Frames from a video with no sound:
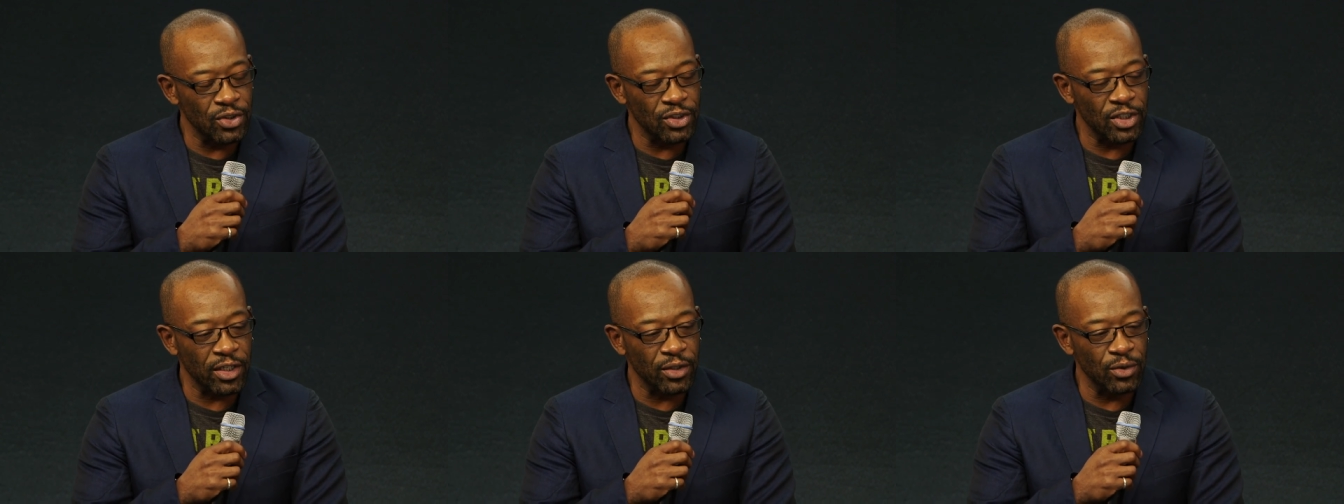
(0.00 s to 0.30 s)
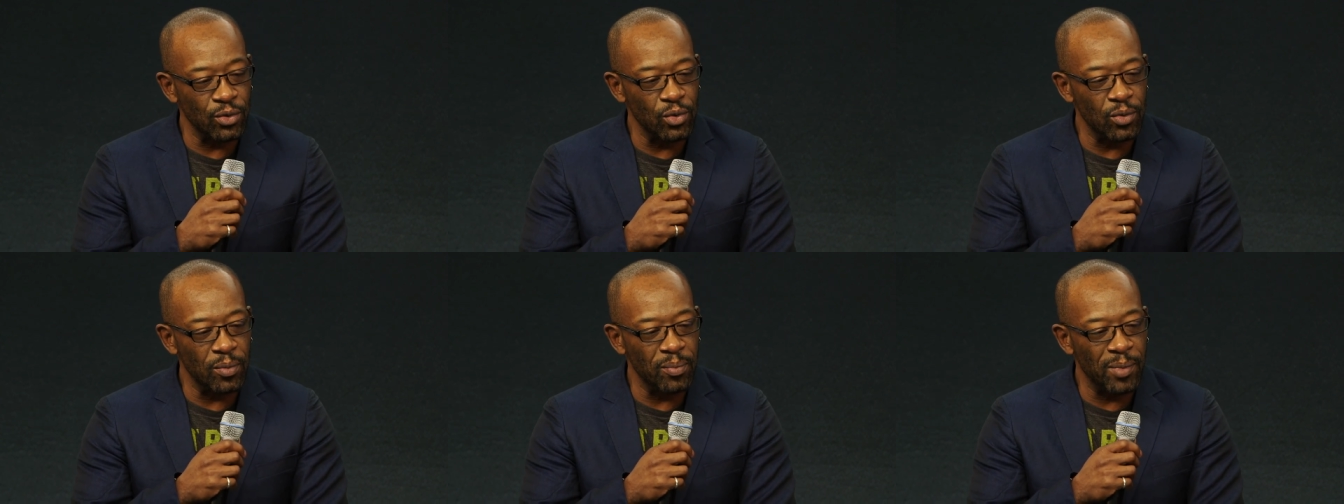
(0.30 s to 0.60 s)

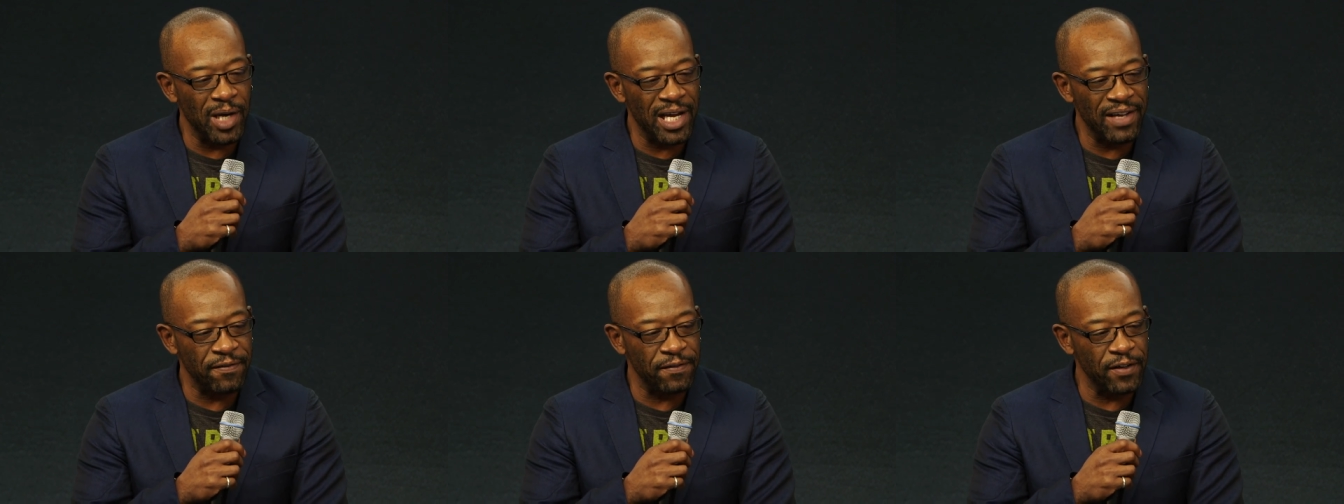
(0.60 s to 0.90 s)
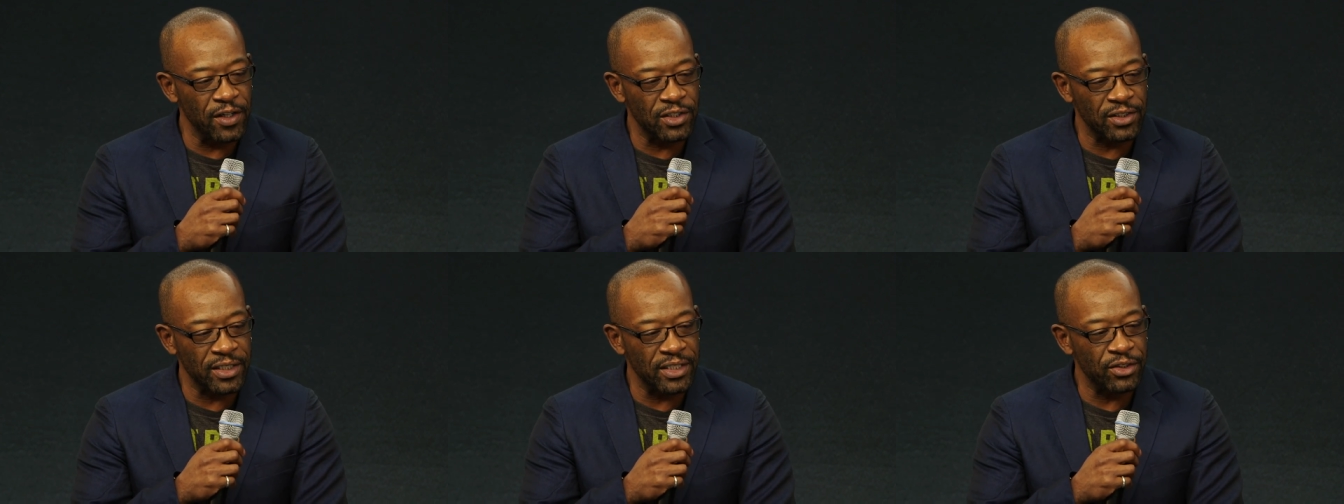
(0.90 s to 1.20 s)
So my
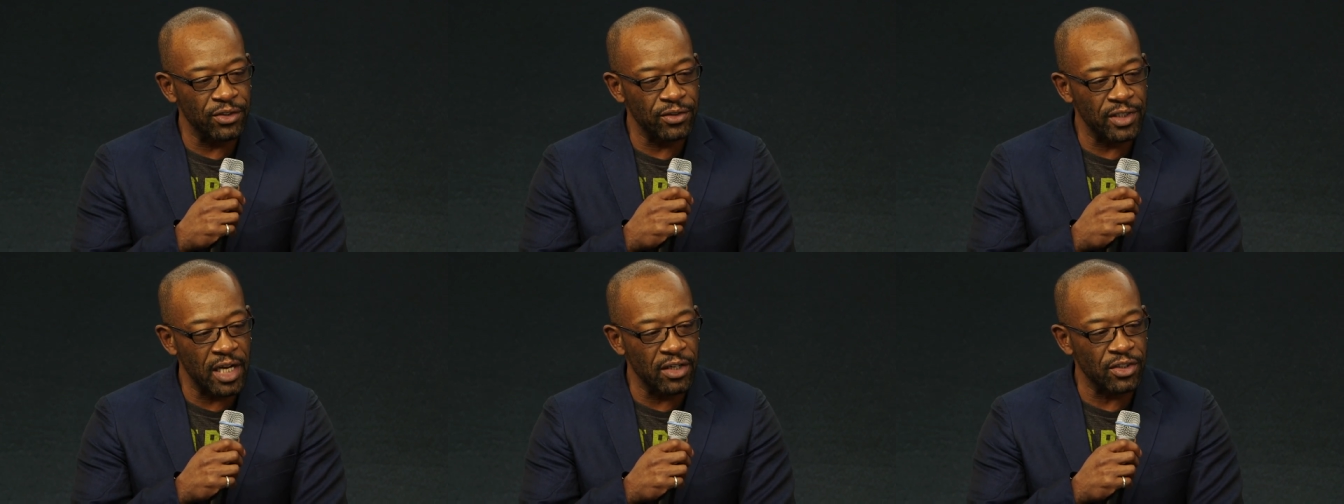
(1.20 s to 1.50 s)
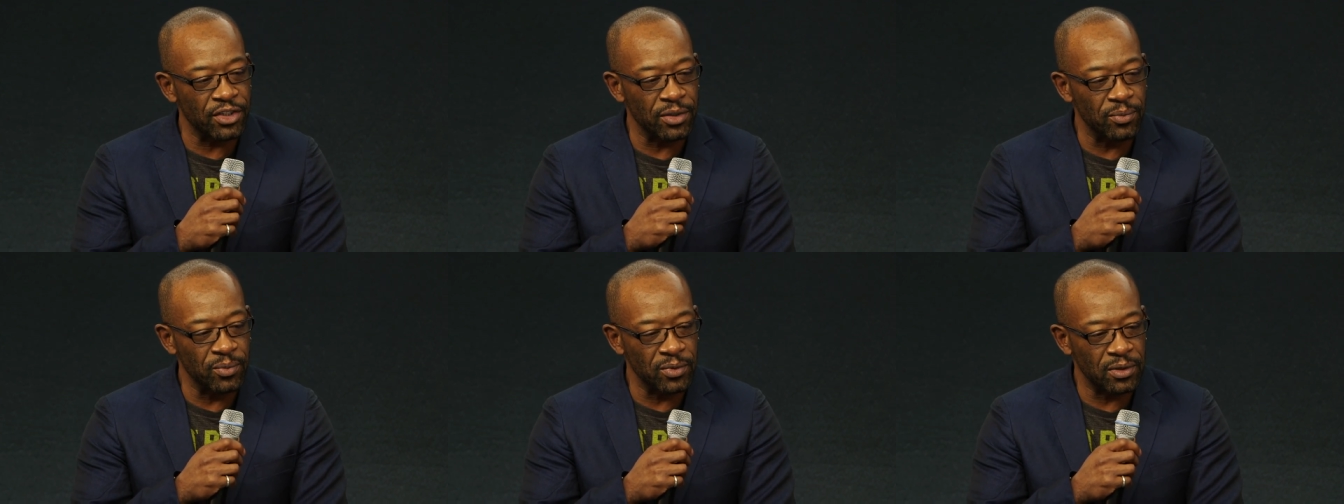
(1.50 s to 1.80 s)
first
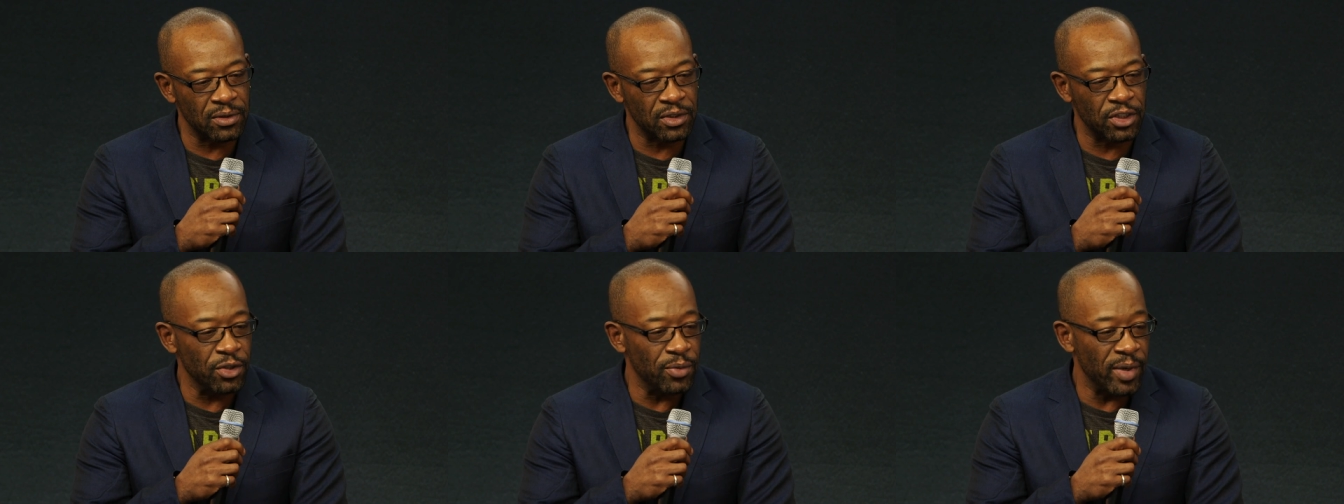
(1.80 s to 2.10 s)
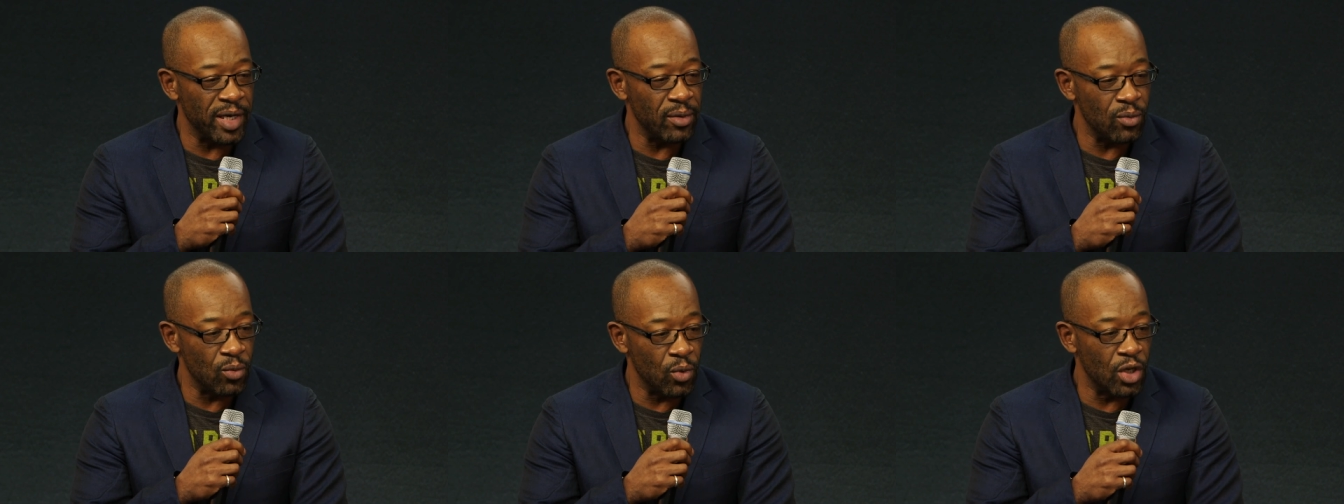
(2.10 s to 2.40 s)
introduction to
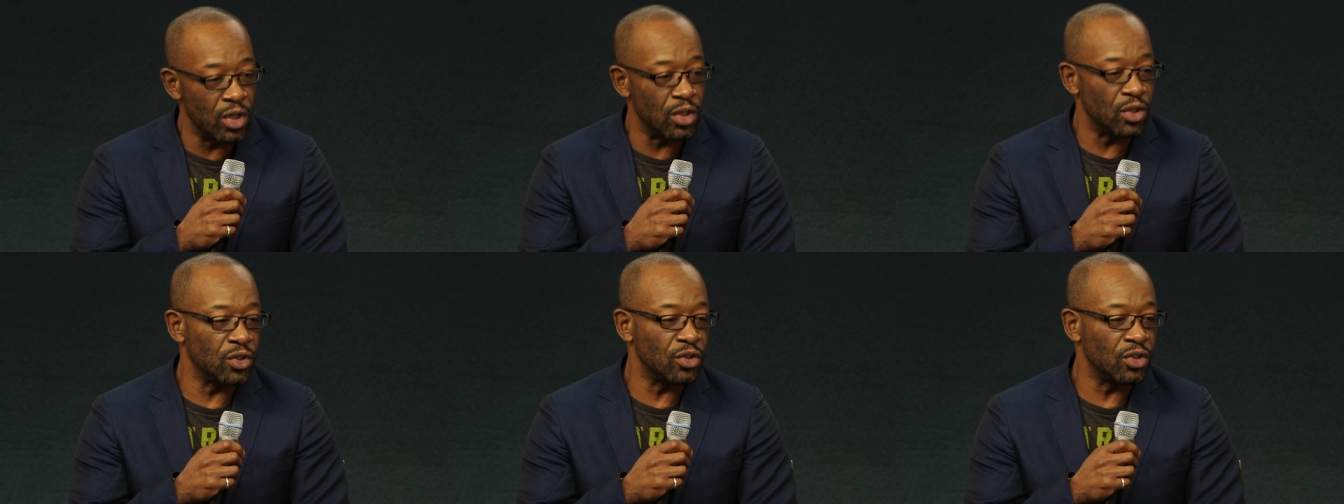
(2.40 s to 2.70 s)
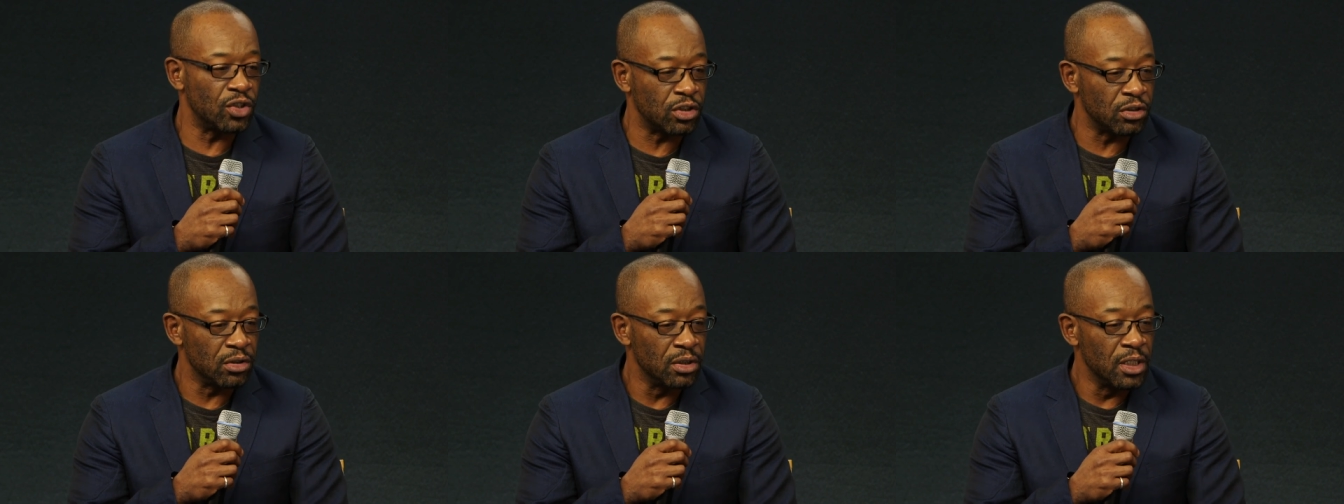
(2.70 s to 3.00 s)
it
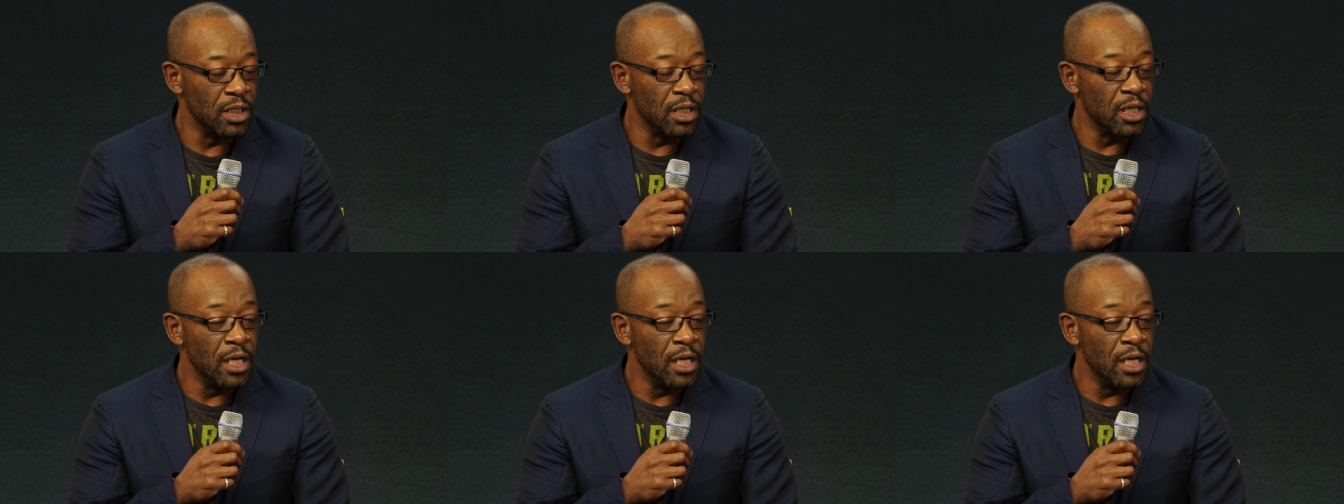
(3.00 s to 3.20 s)
was